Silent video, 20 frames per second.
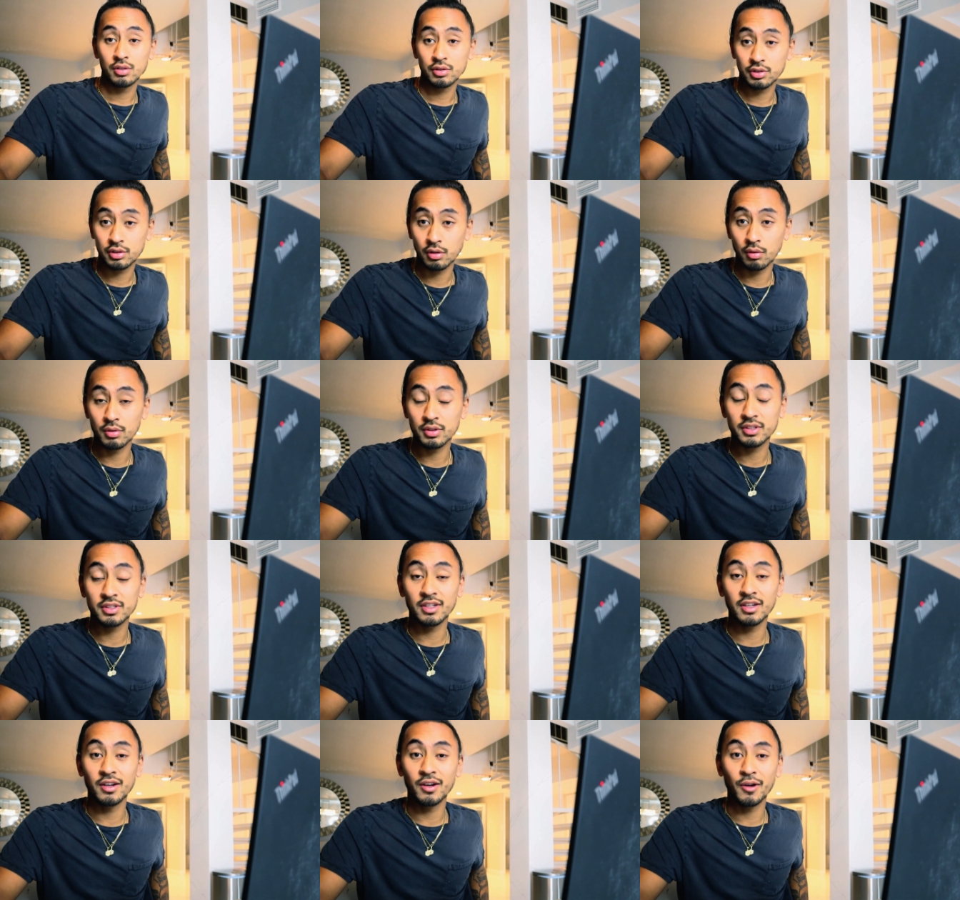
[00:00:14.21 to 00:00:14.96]
So
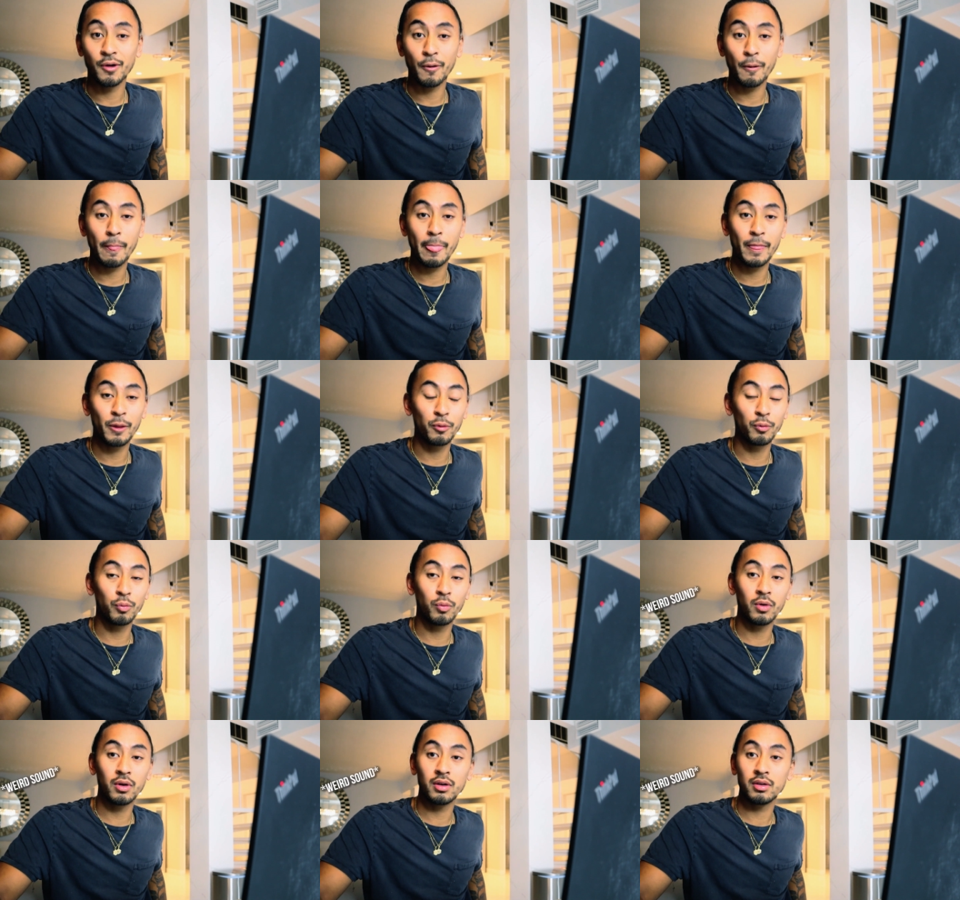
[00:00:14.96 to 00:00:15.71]
it's a
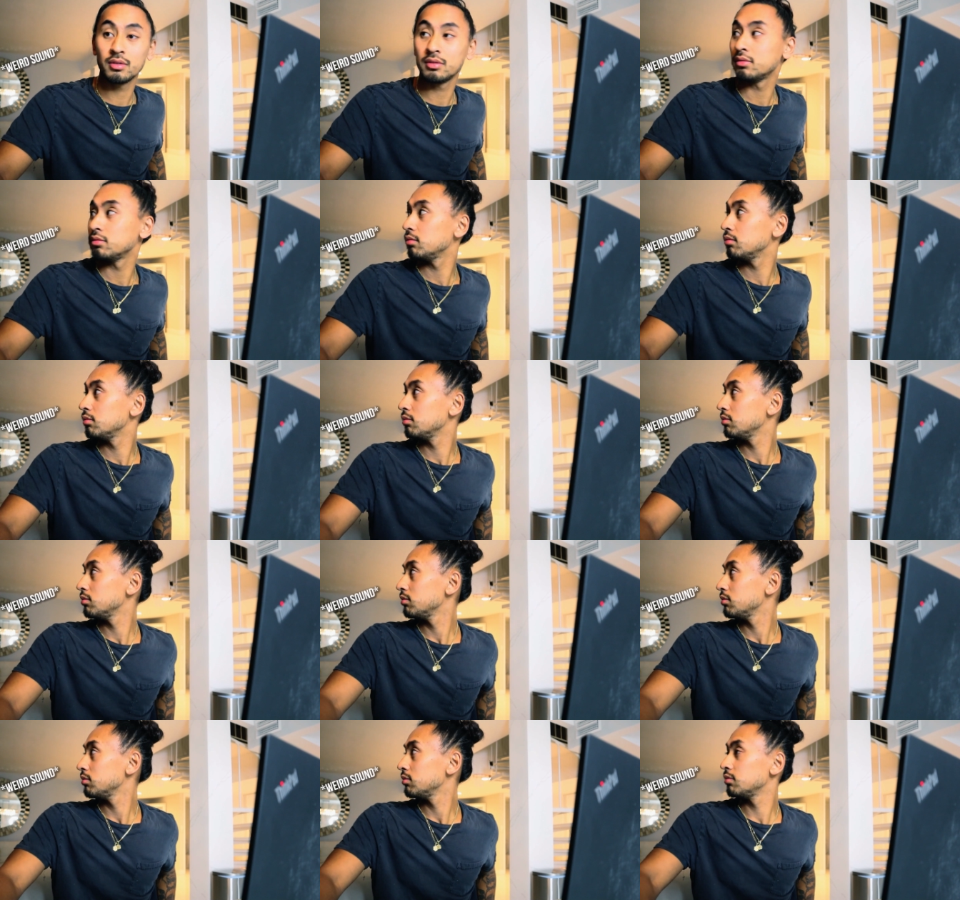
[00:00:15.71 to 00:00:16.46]
what
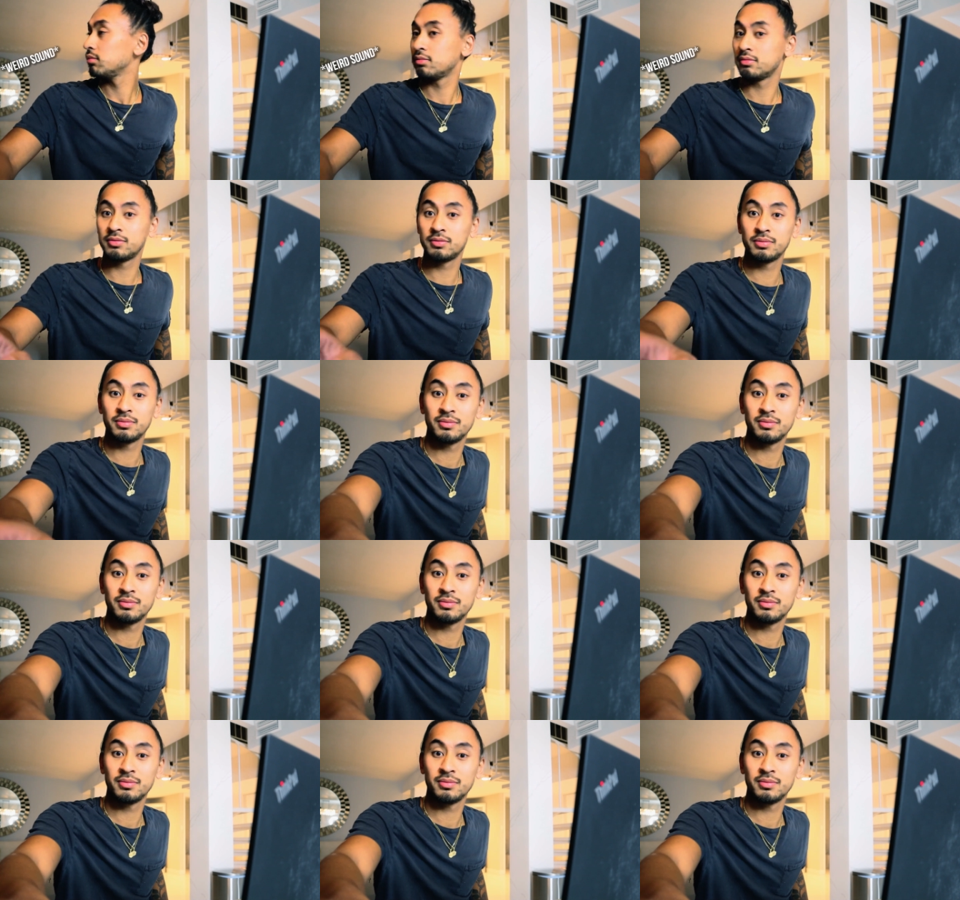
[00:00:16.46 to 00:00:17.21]

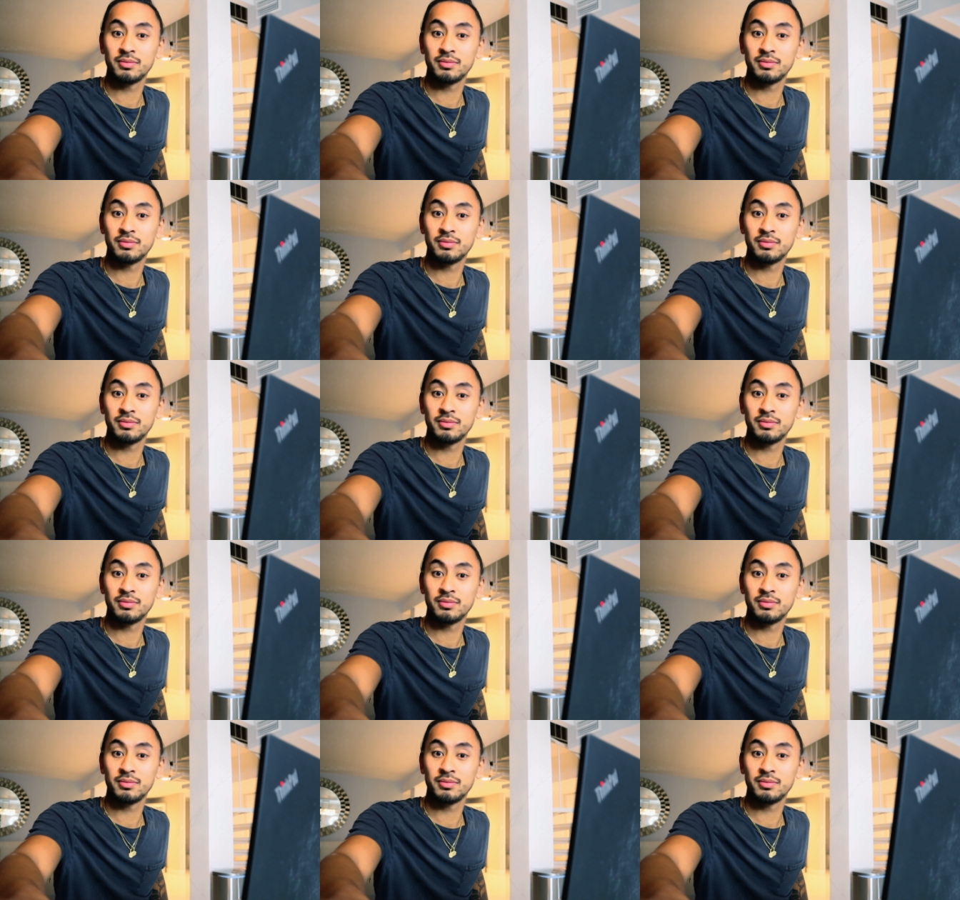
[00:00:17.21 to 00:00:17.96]

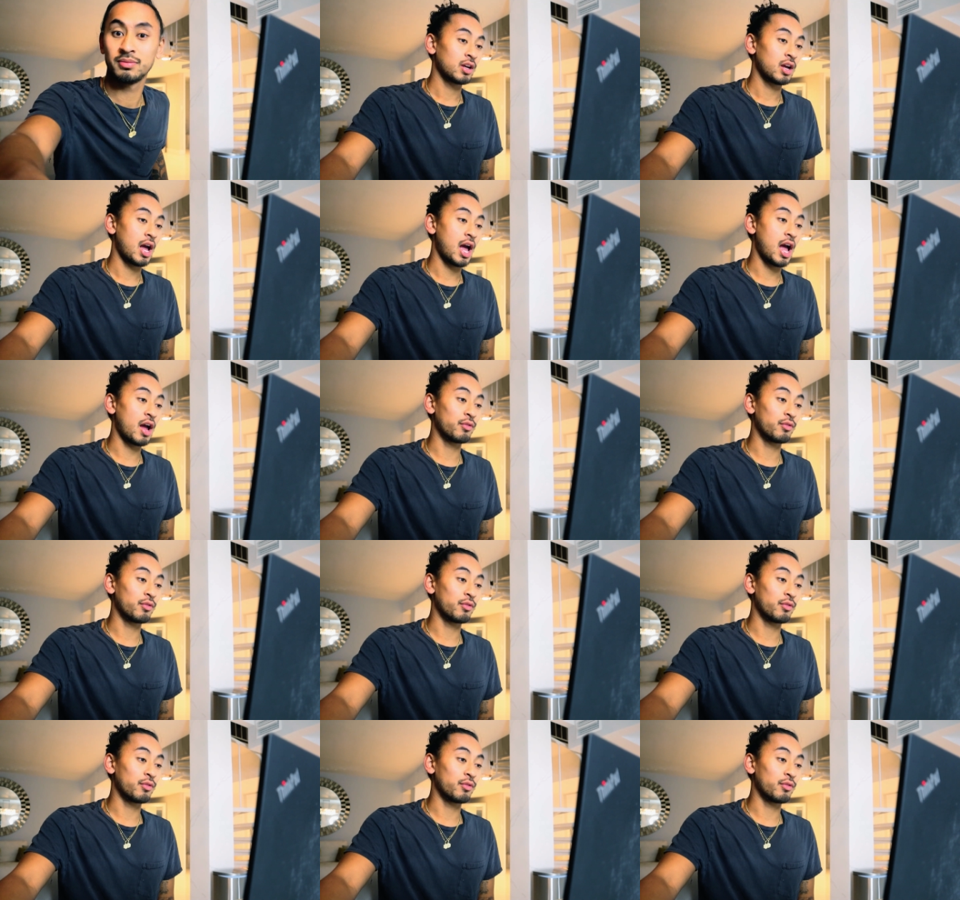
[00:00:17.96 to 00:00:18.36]
oh, no.